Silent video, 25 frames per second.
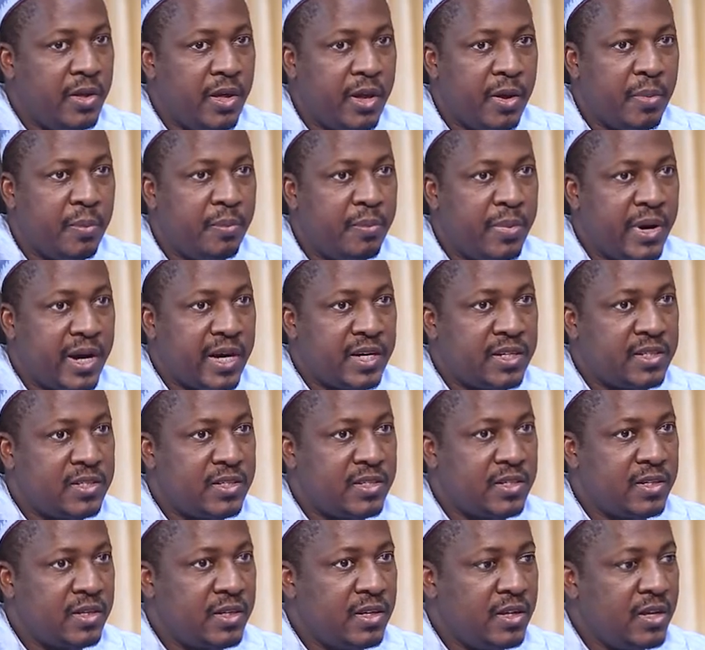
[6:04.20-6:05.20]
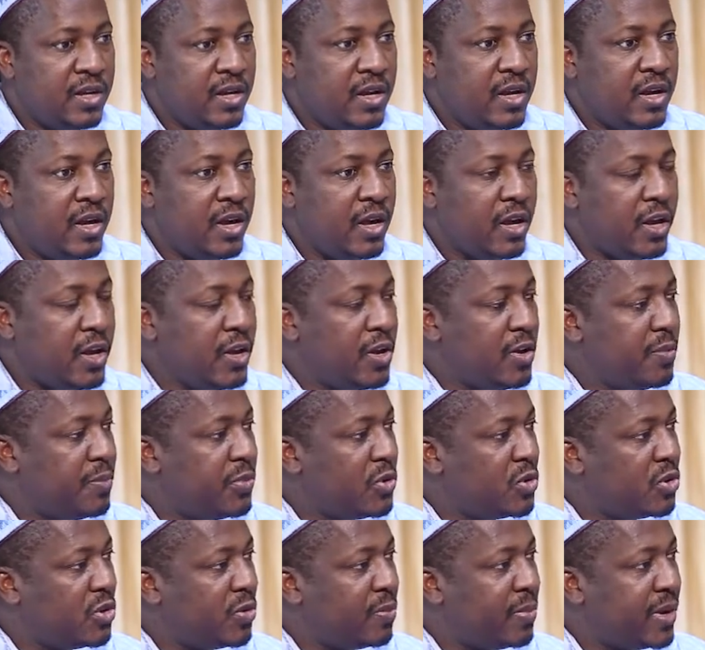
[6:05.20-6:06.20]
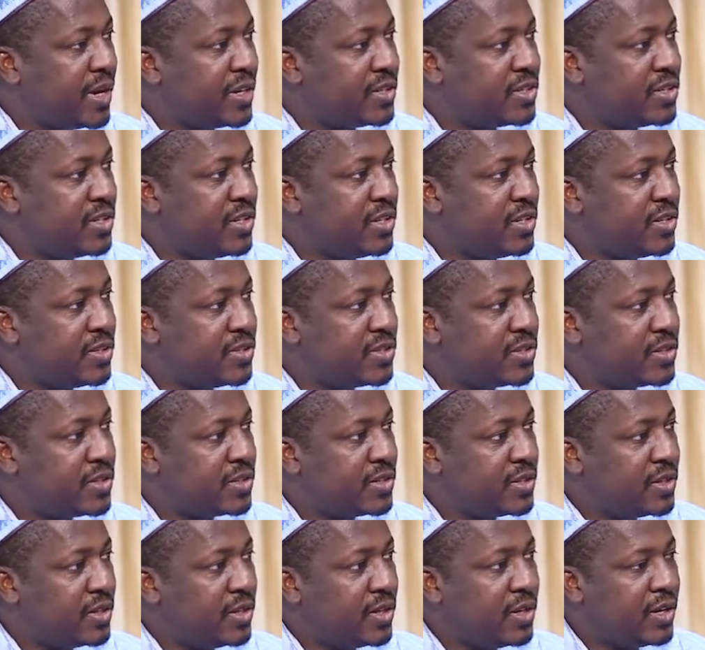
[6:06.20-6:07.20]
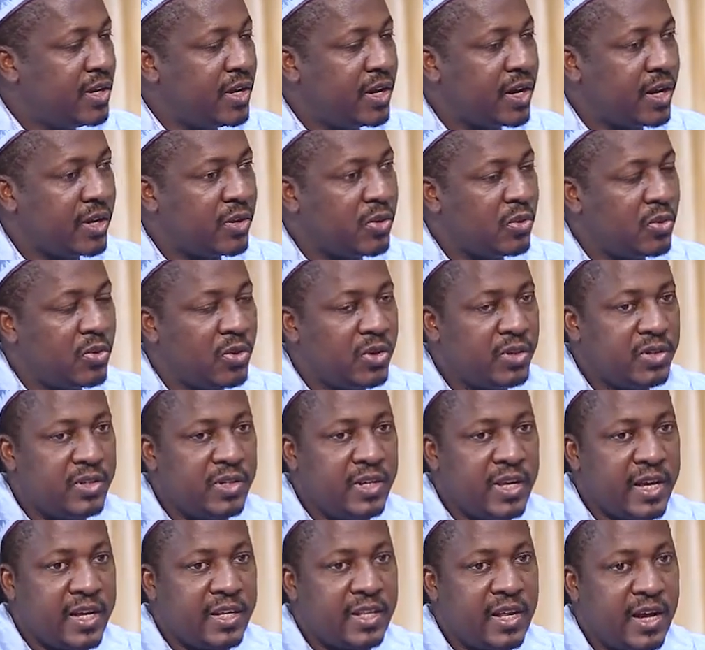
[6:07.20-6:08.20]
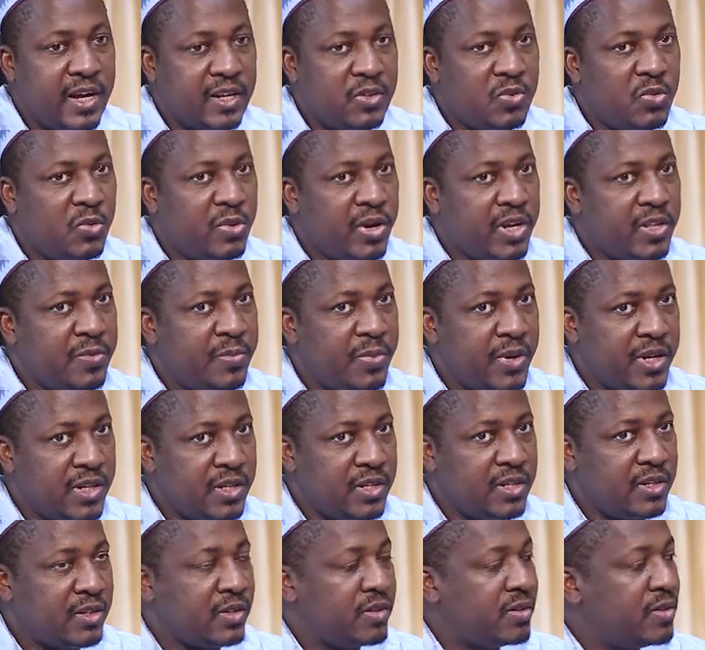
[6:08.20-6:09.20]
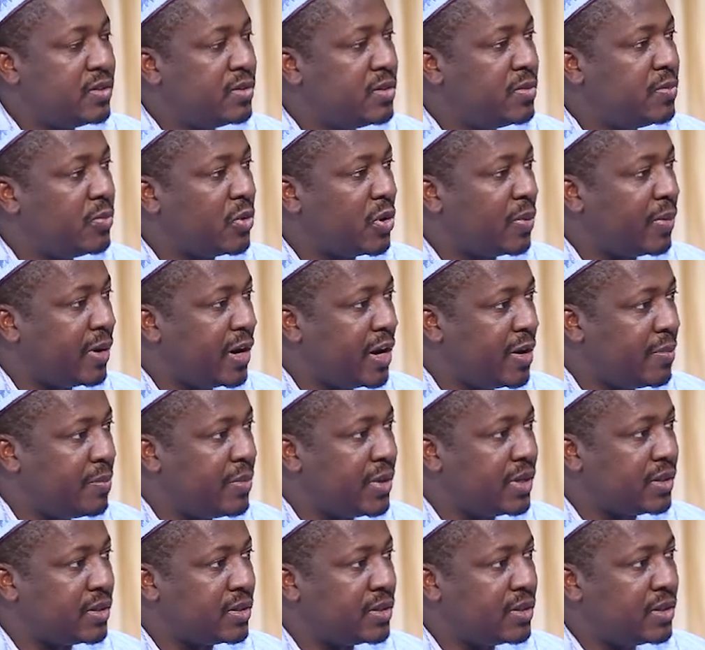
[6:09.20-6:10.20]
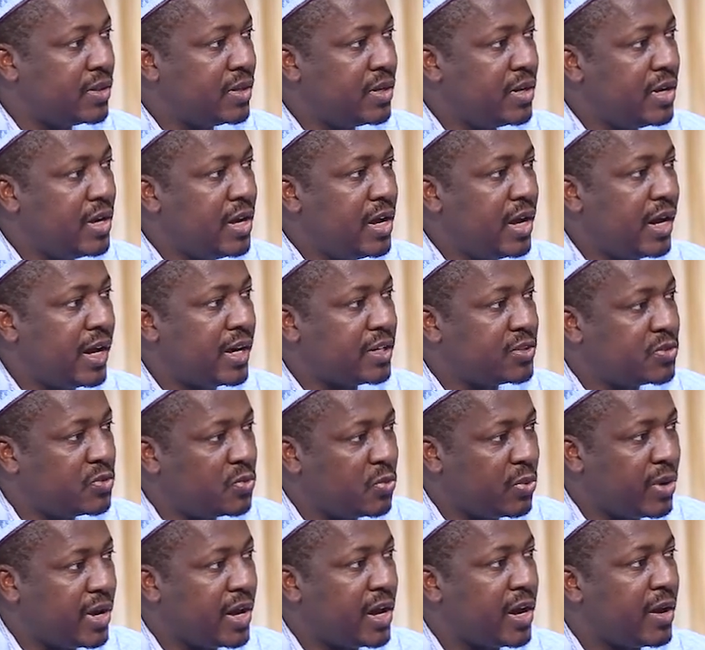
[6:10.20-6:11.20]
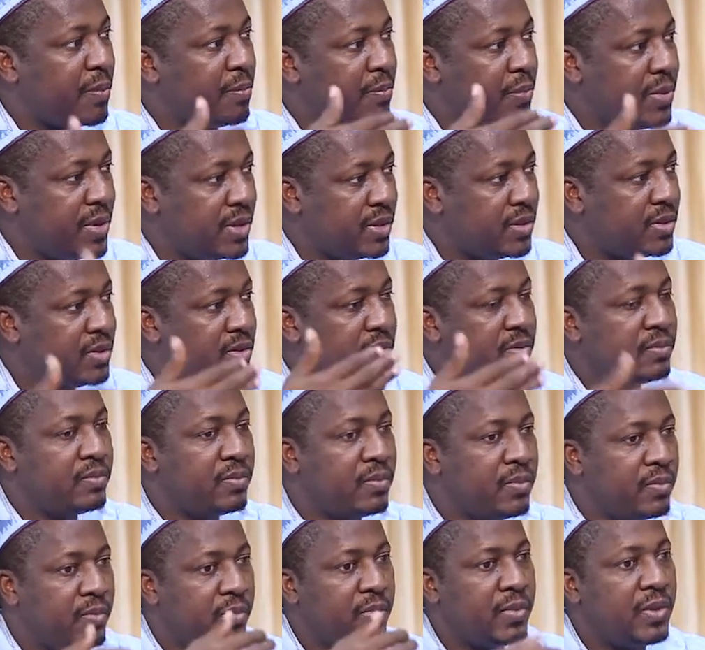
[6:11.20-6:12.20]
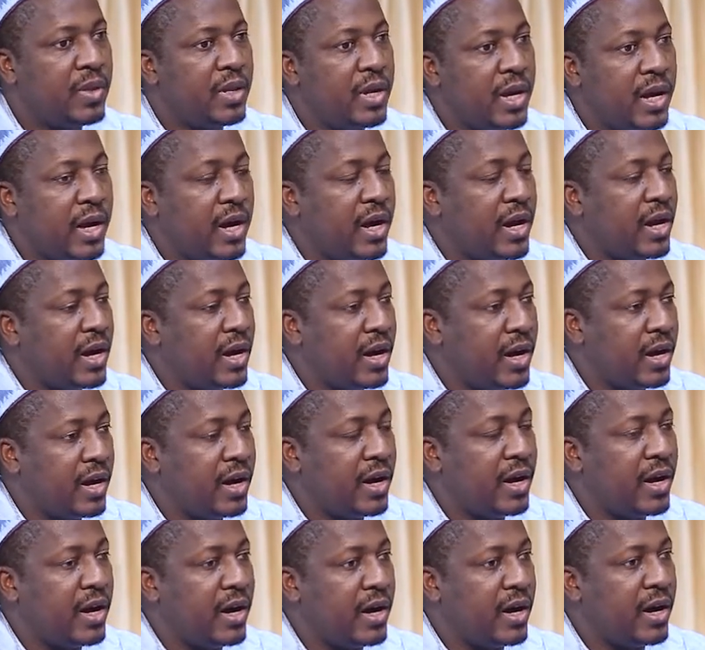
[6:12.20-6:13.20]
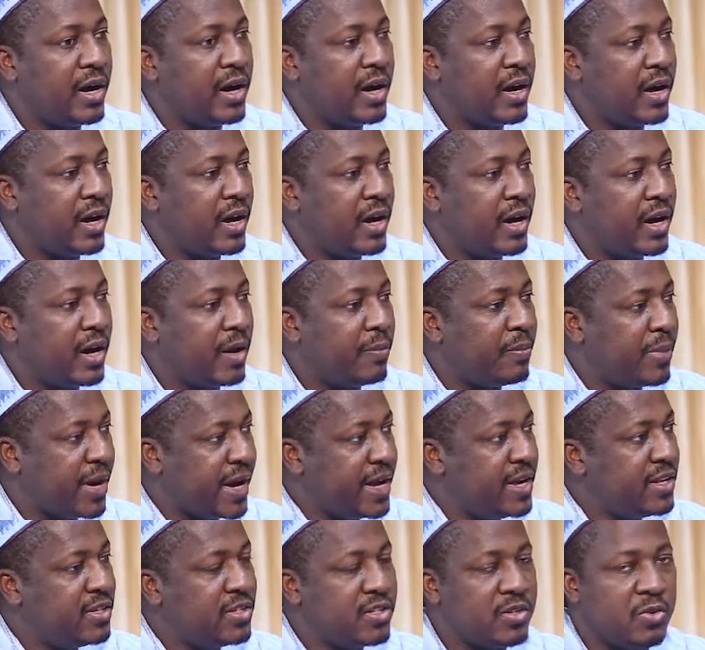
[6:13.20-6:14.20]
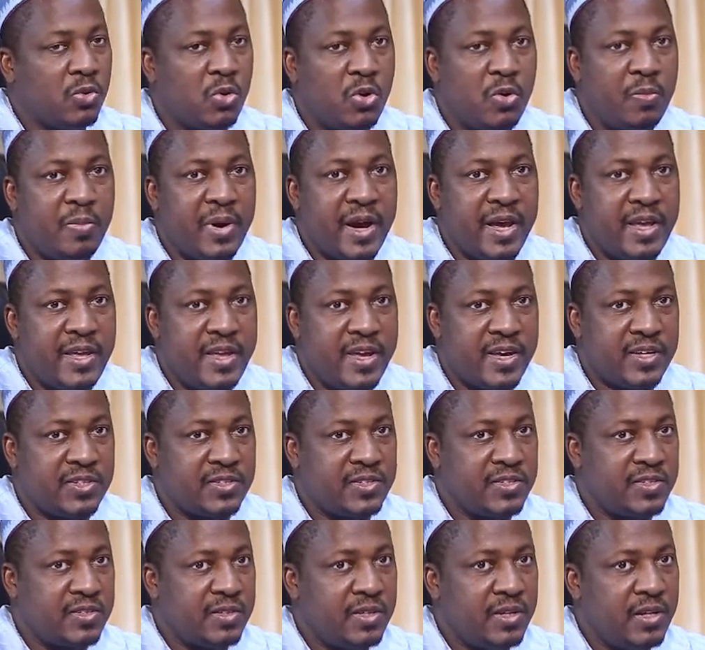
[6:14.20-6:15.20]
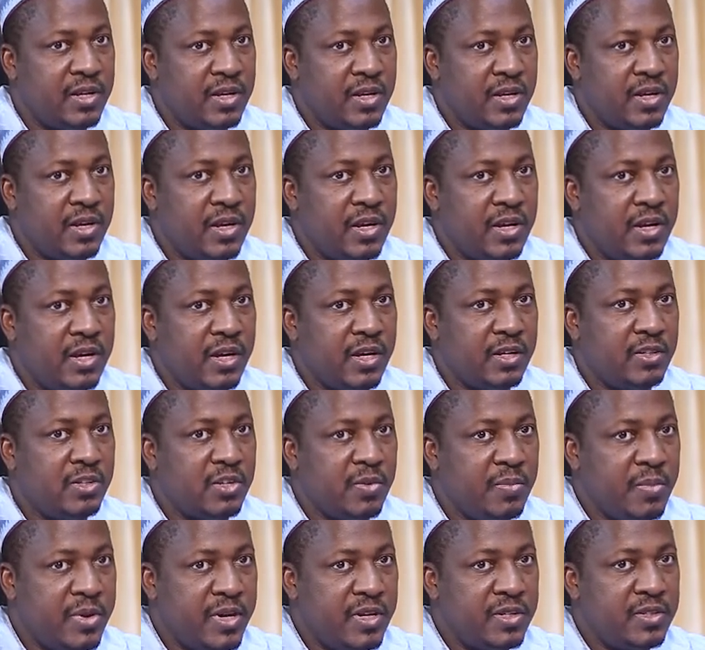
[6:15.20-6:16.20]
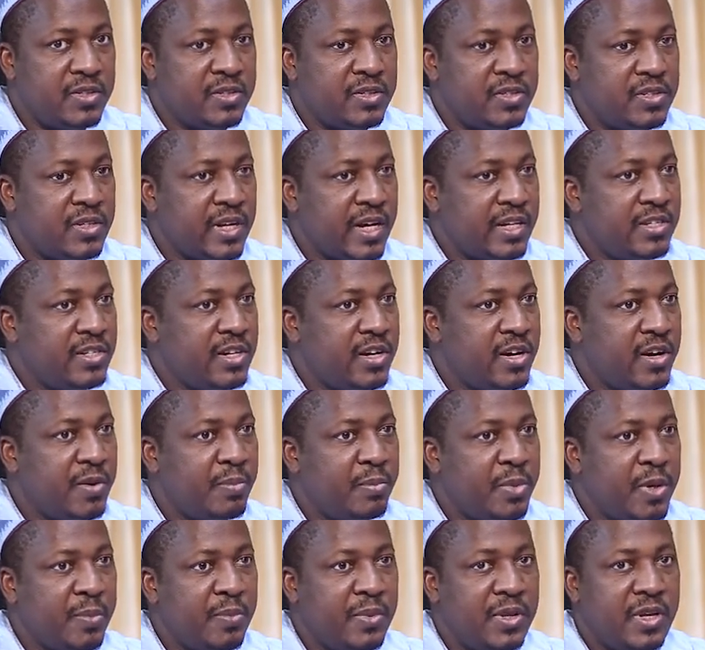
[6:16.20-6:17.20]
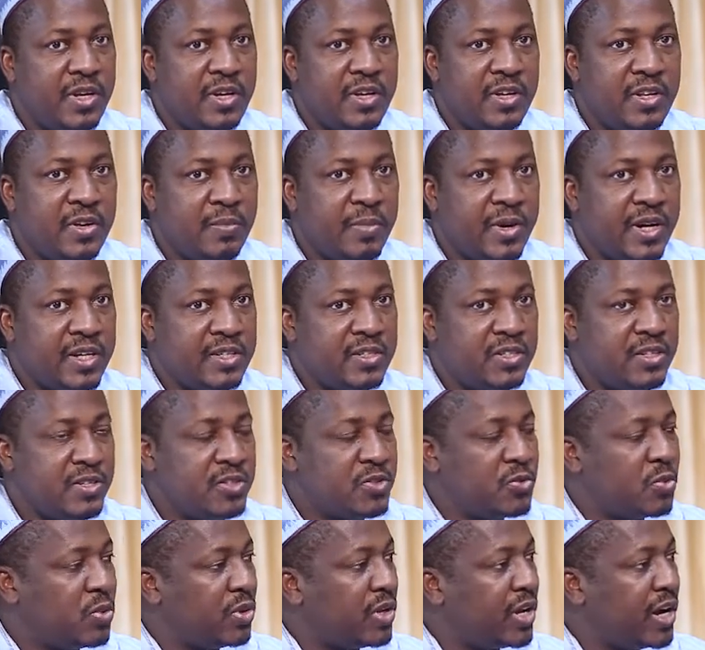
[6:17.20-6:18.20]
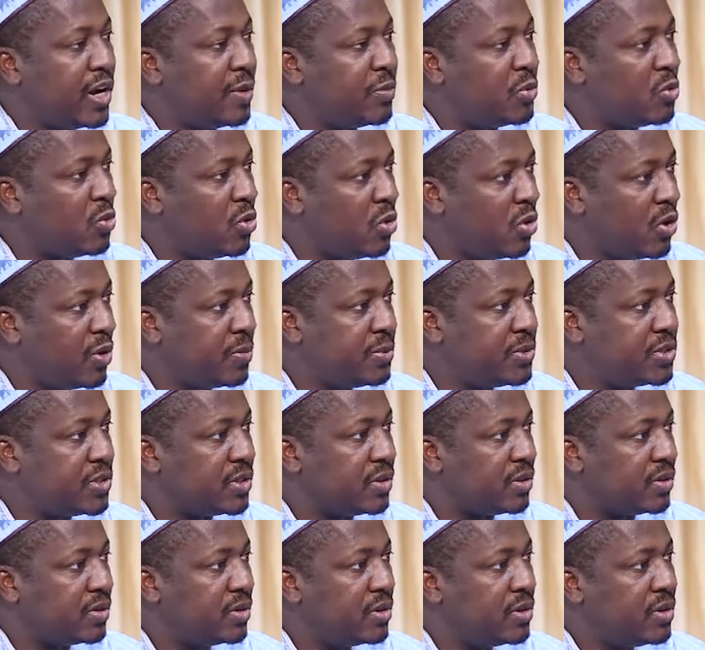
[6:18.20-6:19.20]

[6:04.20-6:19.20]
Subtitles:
In fact, if universities cannot get adequate funding from government, as we have been fighting over years, it means Nigerian public universities will have no option